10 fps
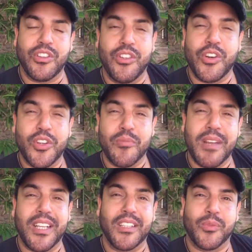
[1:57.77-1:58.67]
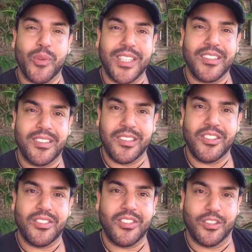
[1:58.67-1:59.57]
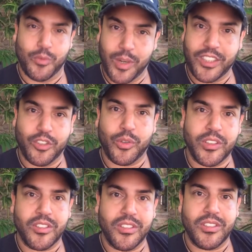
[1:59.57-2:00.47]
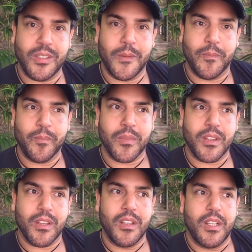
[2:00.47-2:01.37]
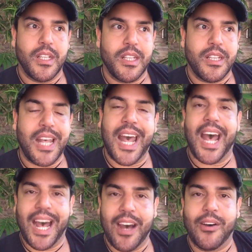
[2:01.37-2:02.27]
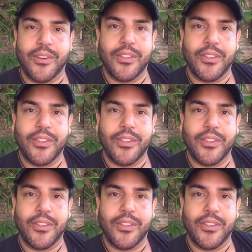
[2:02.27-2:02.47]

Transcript: you know you're making the right decisions and the right choices, the how